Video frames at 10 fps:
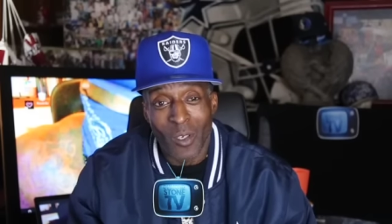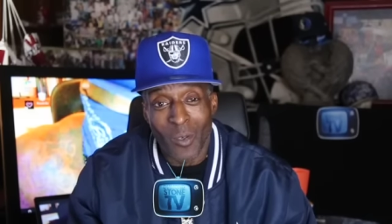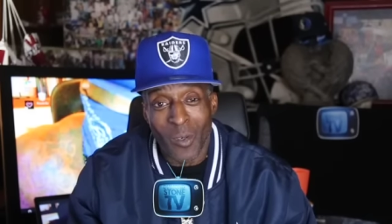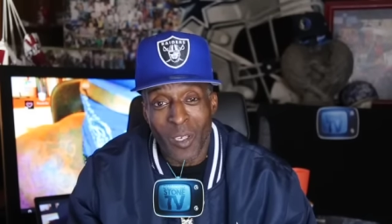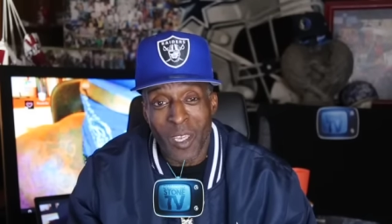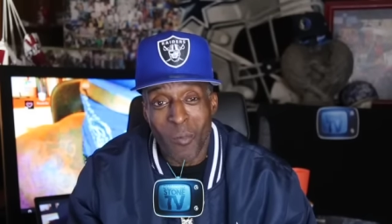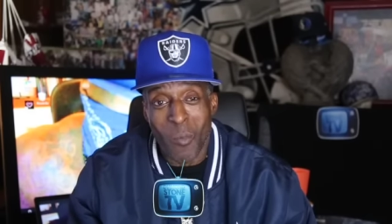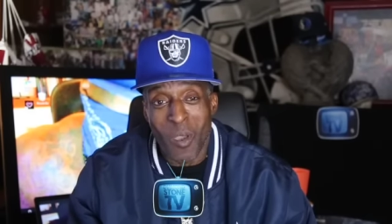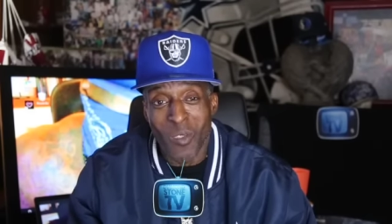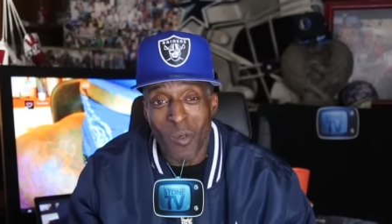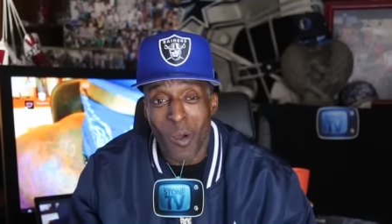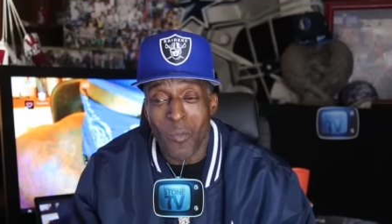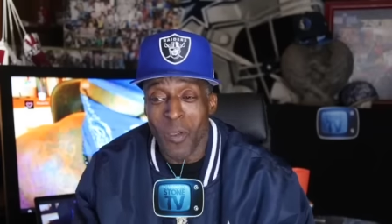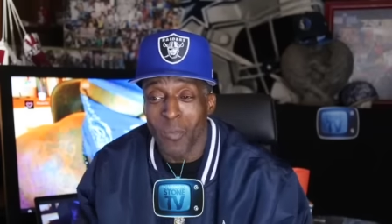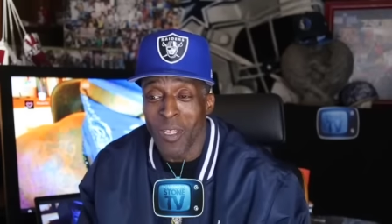Crooked game of baseball
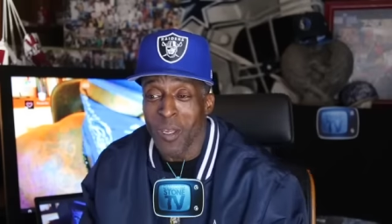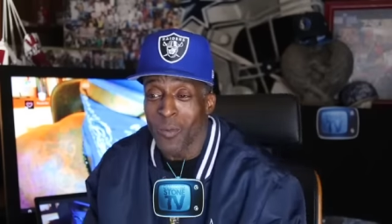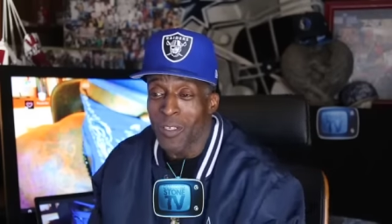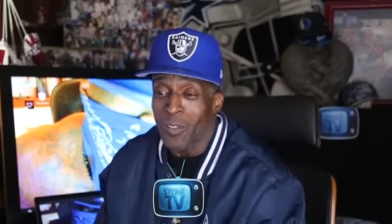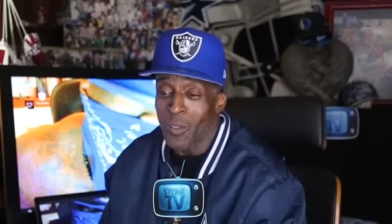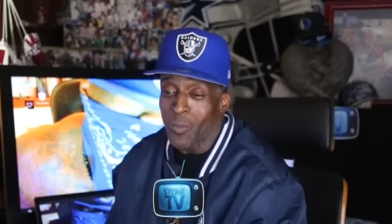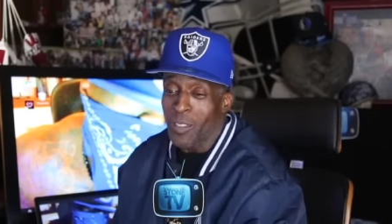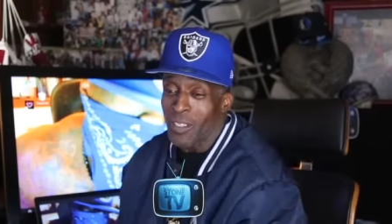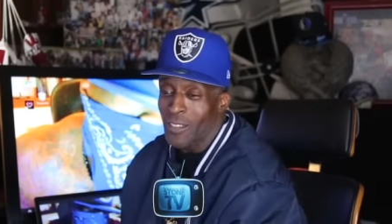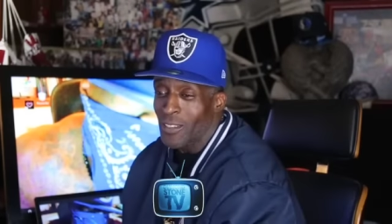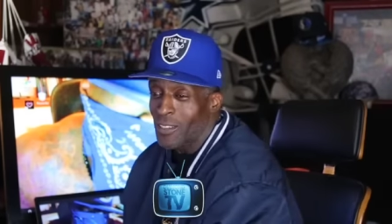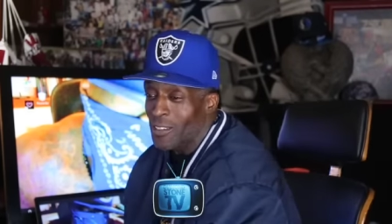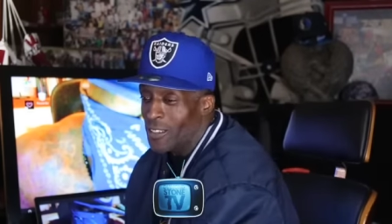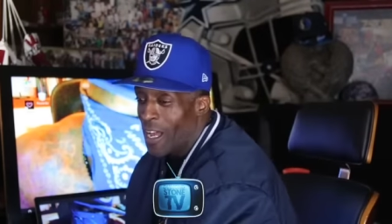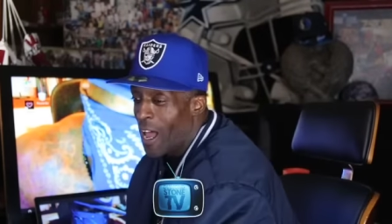being played right here, man.
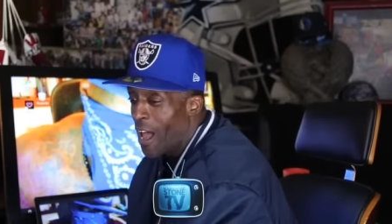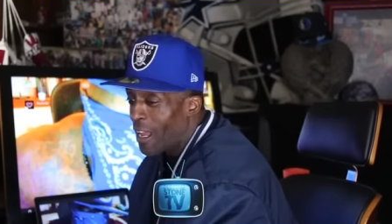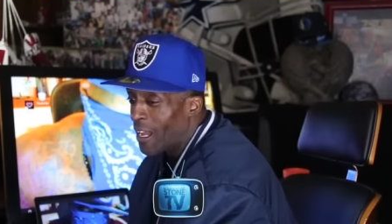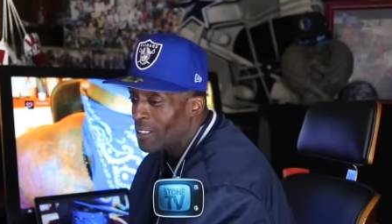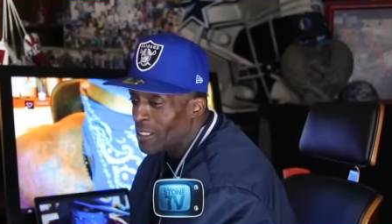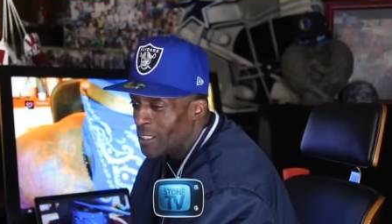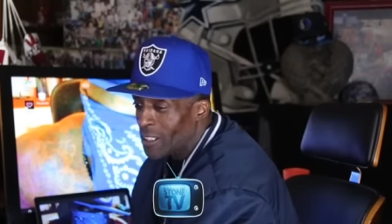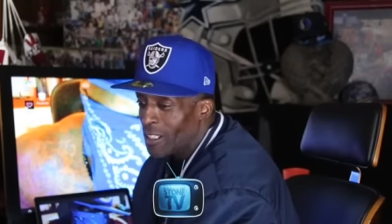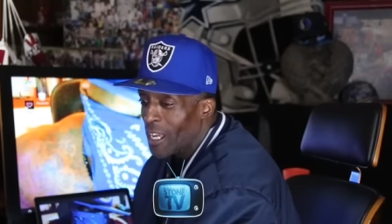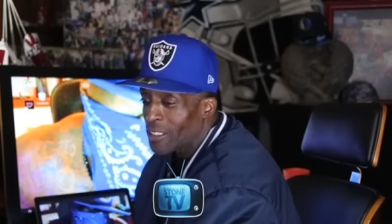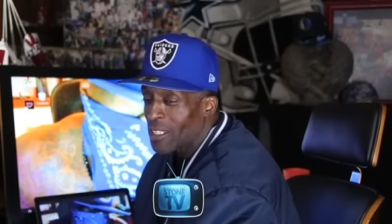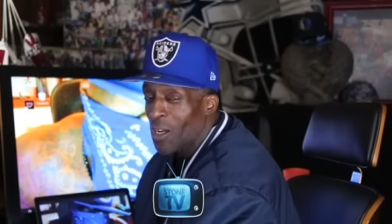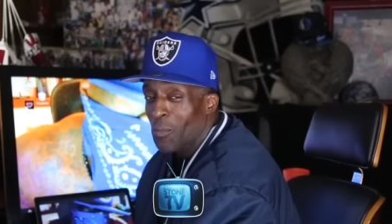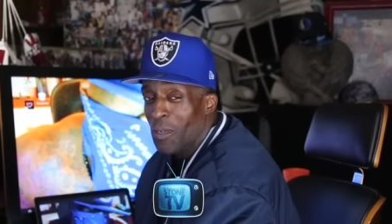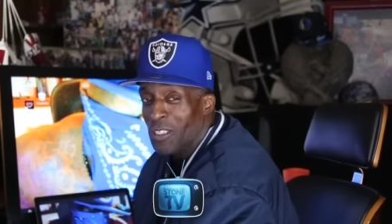I got
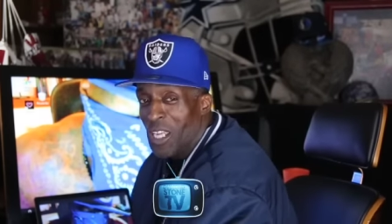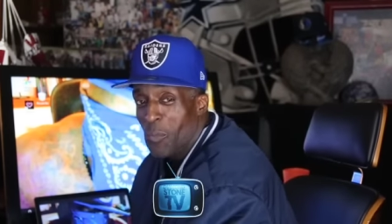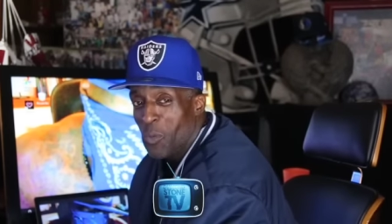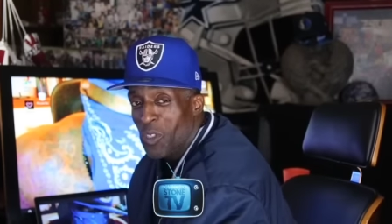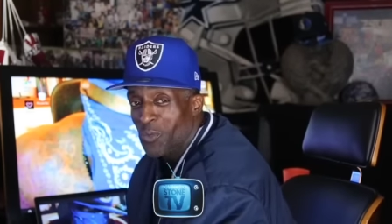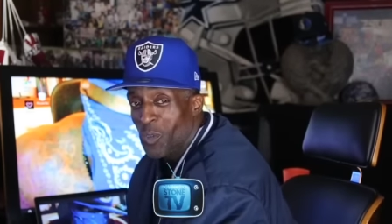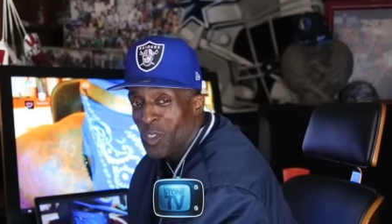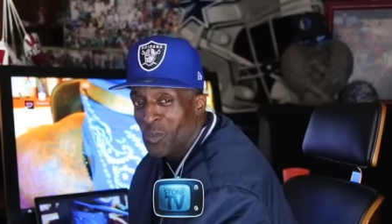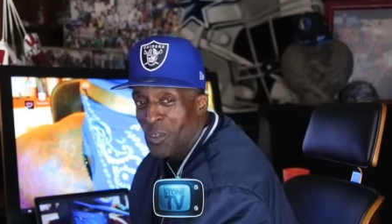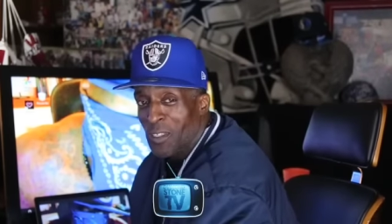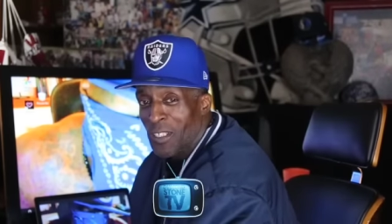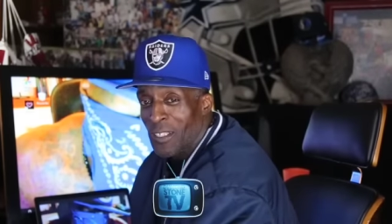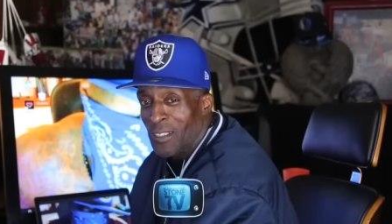talking about J. Prince voice right now.